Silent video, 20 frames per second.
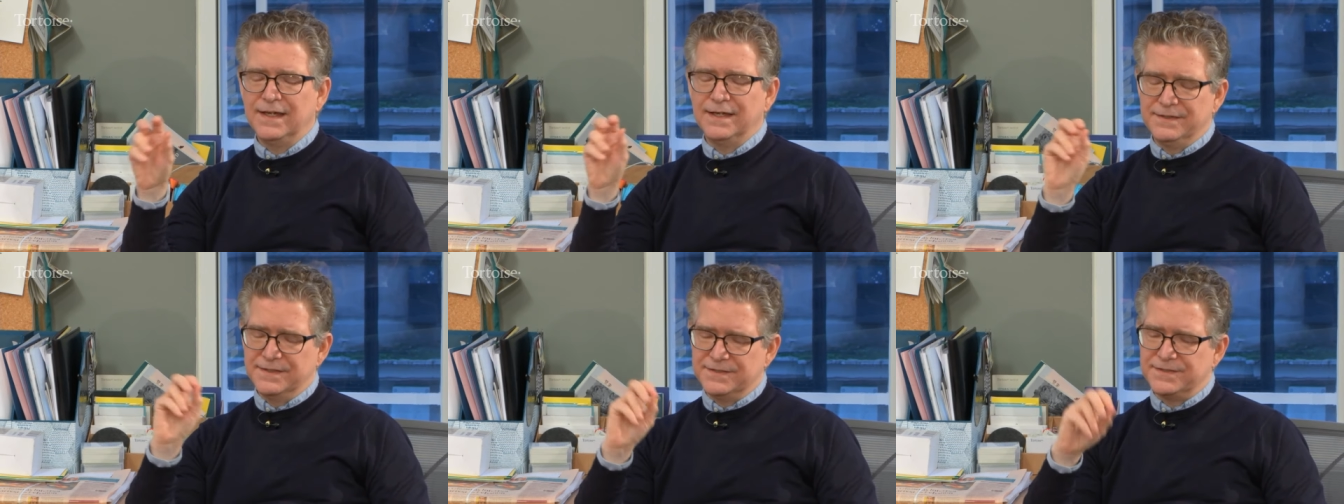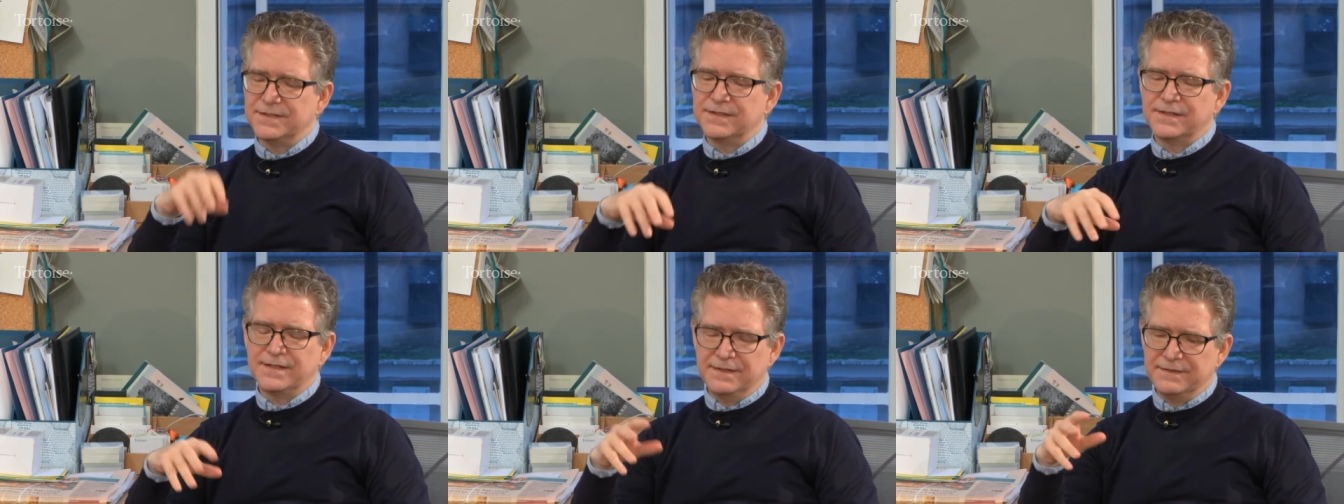And
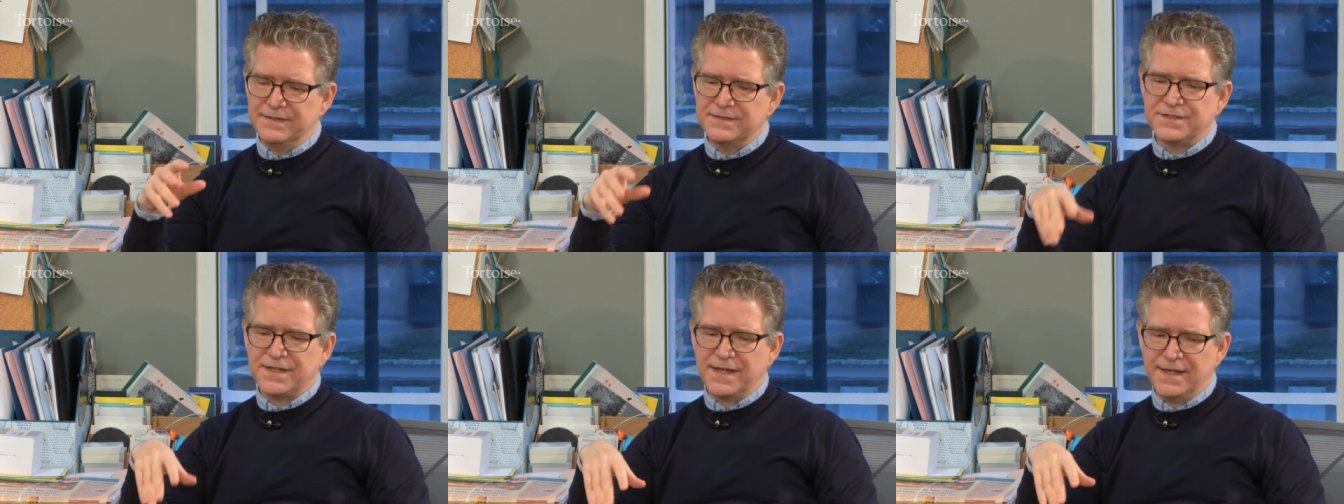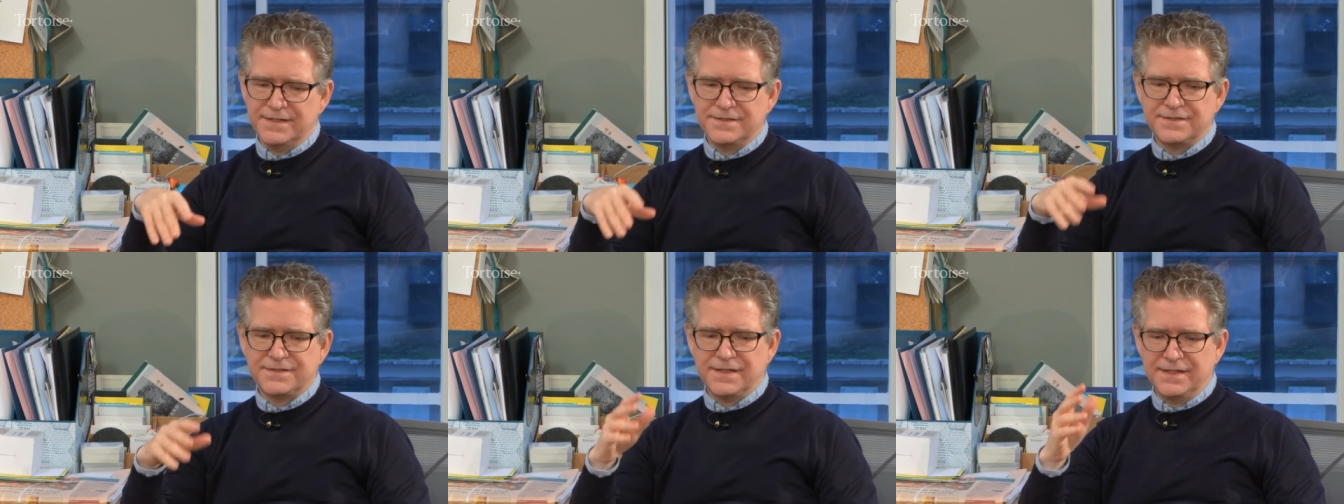this, in this
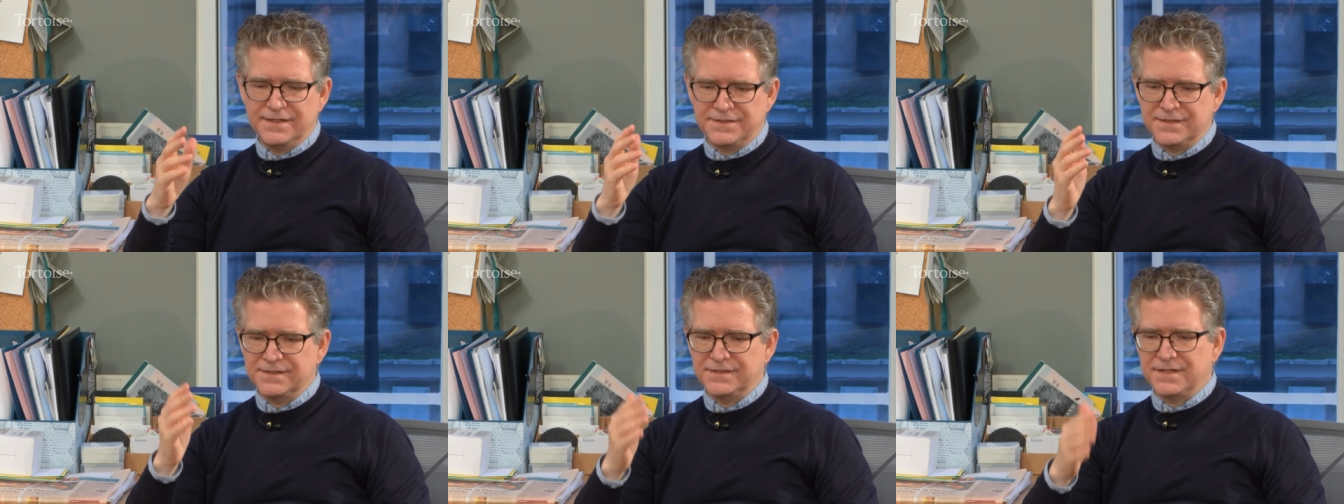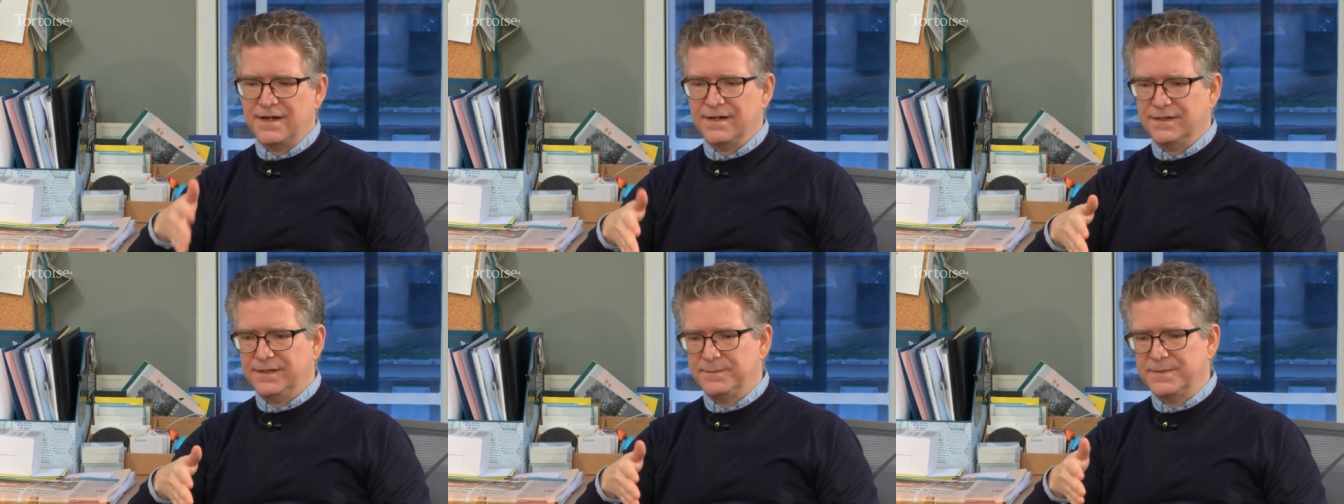case, it's
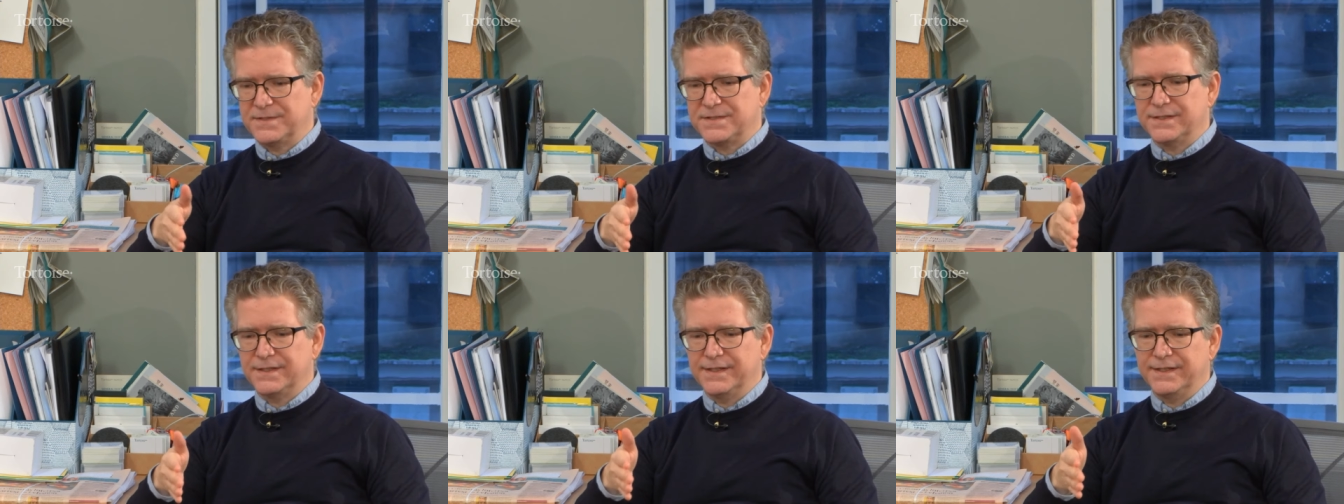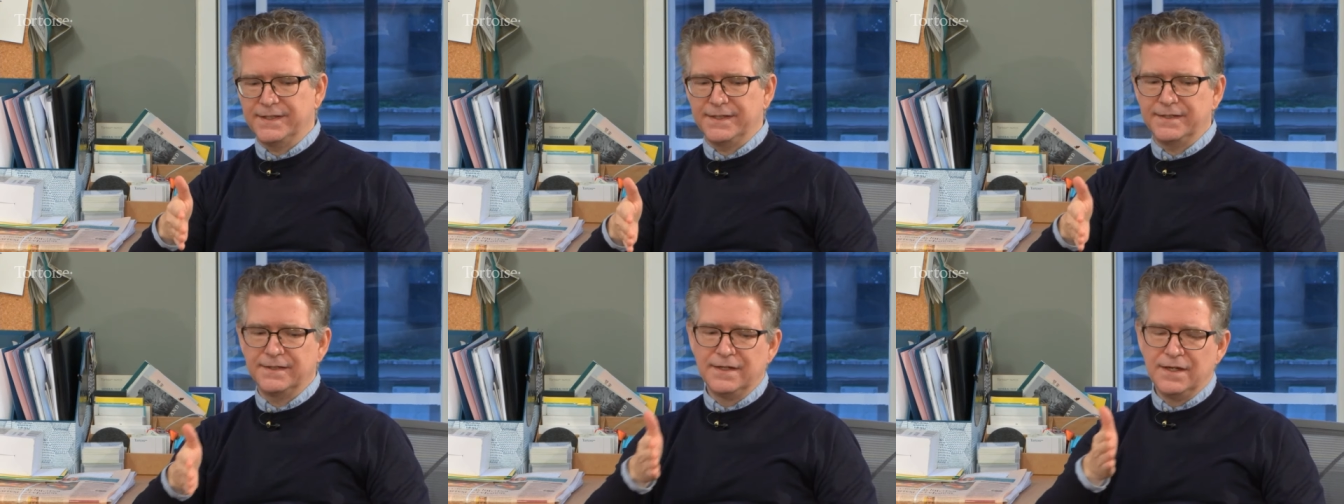entirely
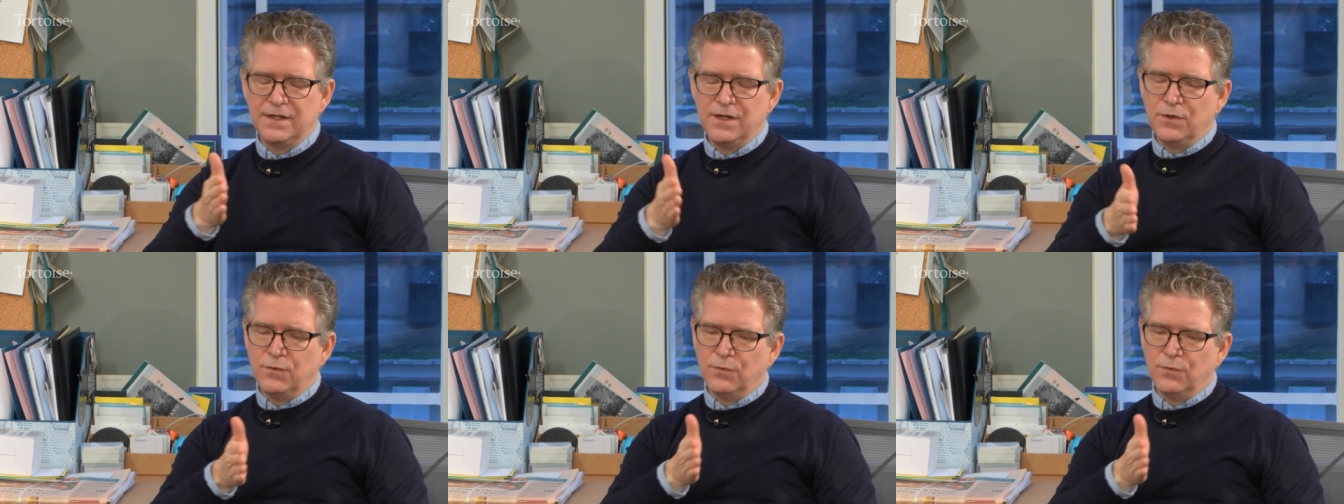misleading.